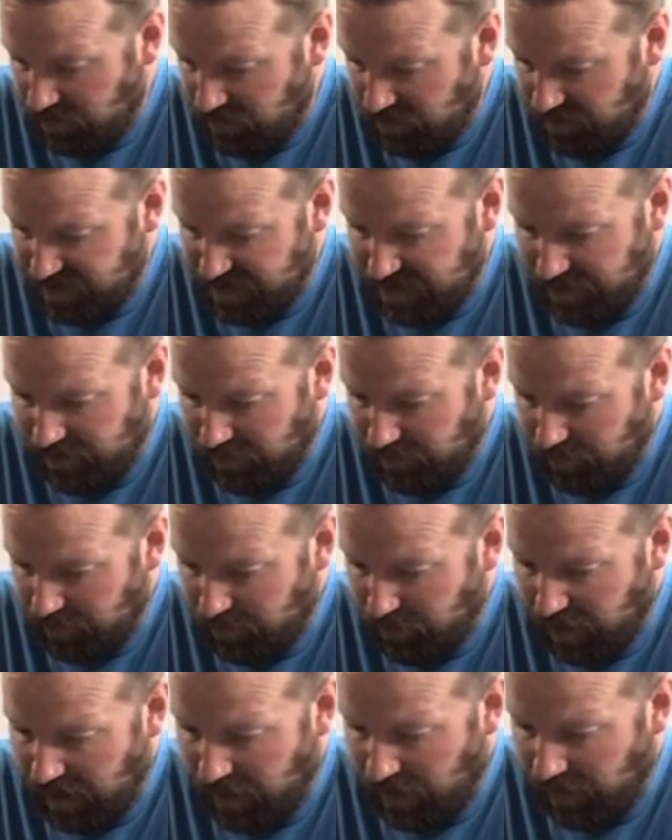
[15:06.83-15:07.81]
is the
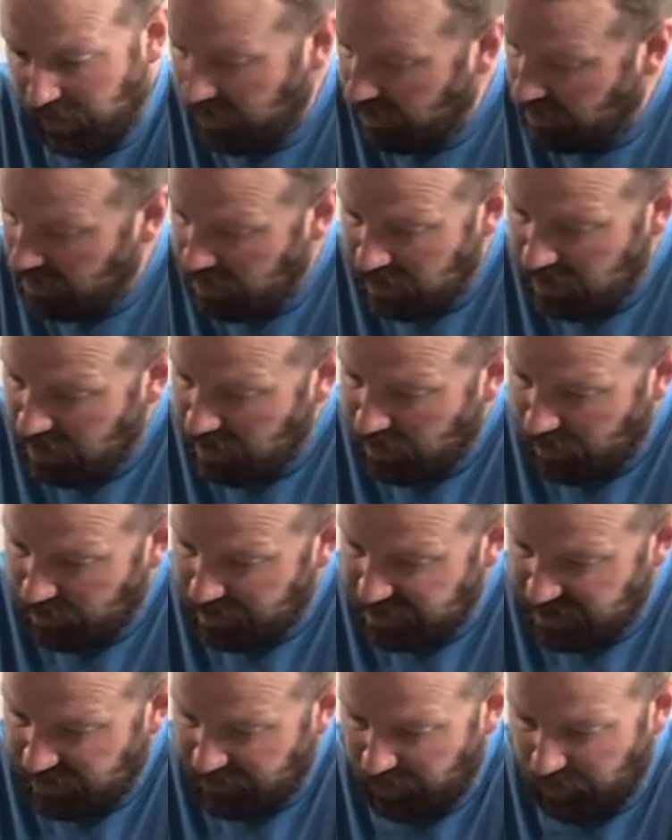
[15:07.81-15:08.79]
band. I
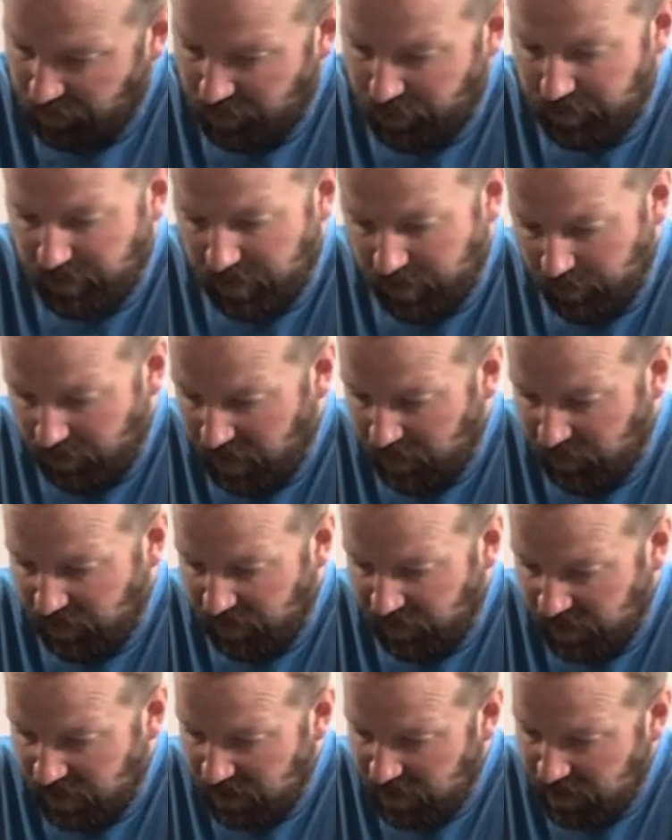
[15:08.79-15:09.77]
wasn't familiar with them. Amy
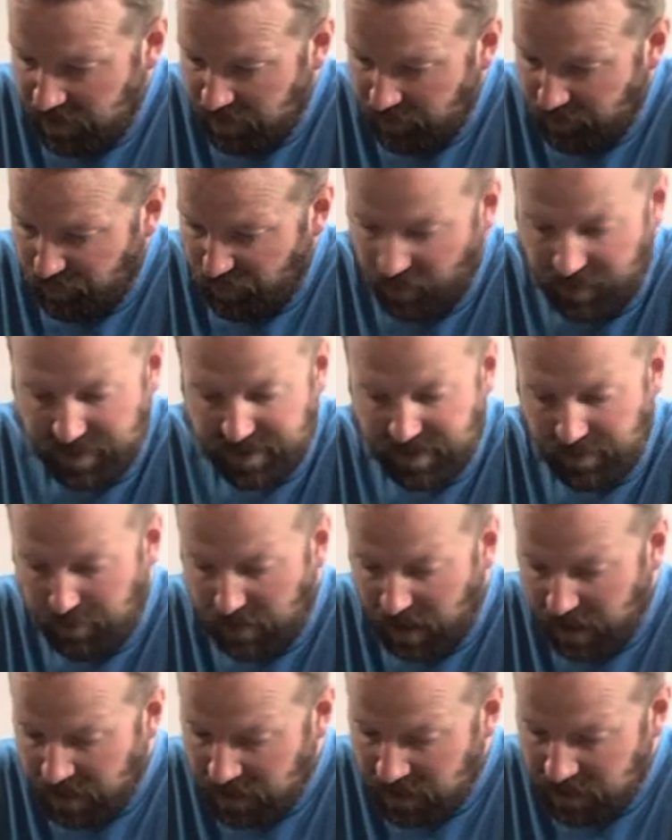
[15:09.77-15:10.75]
Lee, Melissa
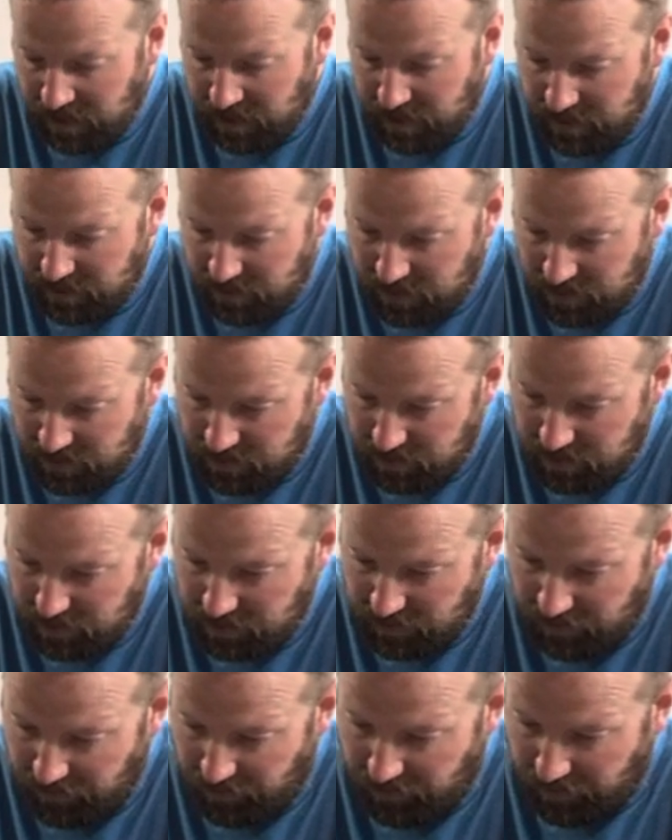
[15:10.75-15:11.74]
Bonney
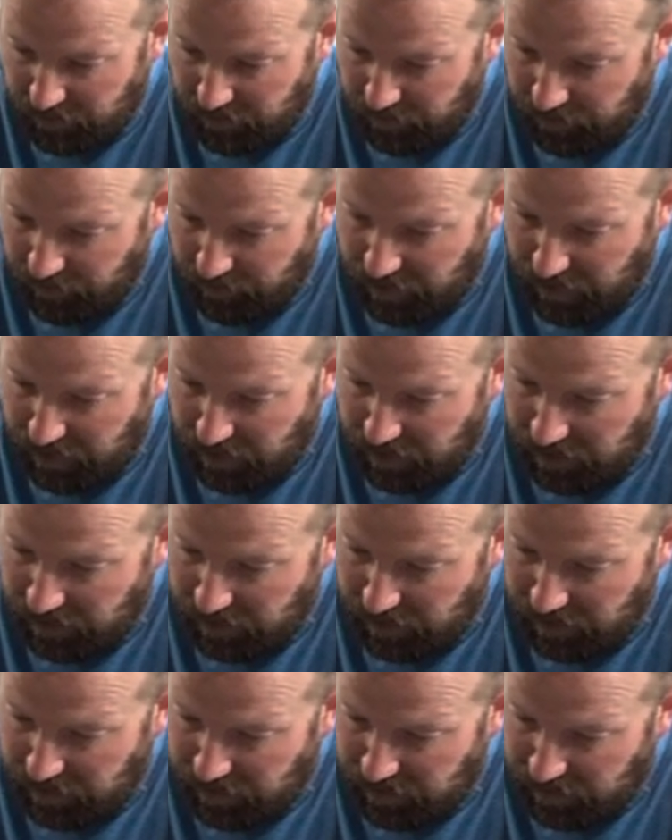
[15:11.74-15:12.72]
from
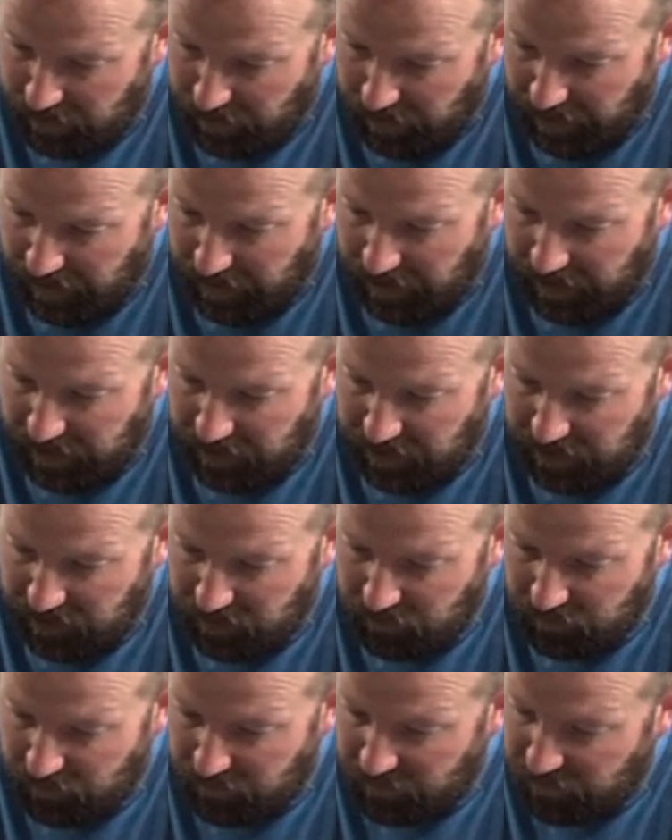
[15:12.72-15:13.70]
Ad
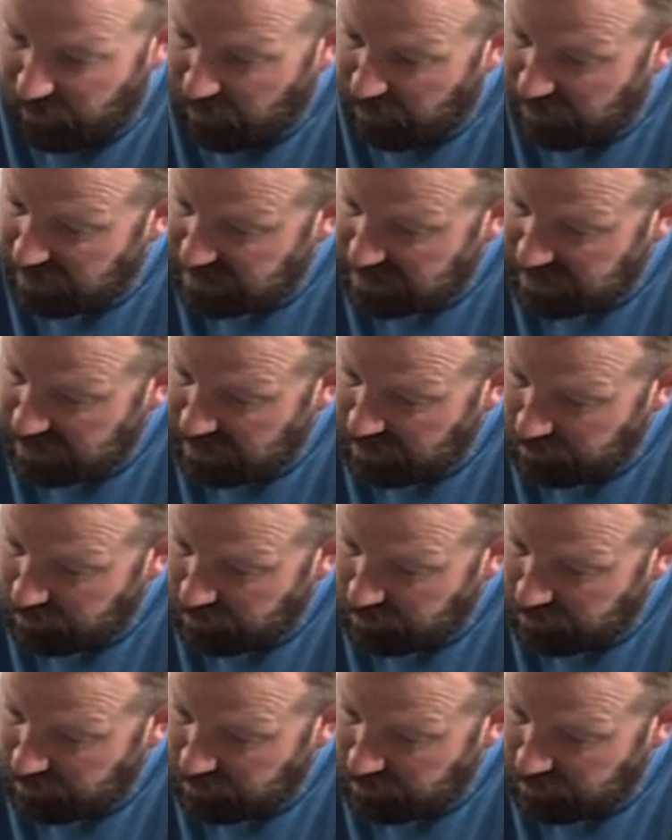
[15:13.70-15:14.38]
Infinitum.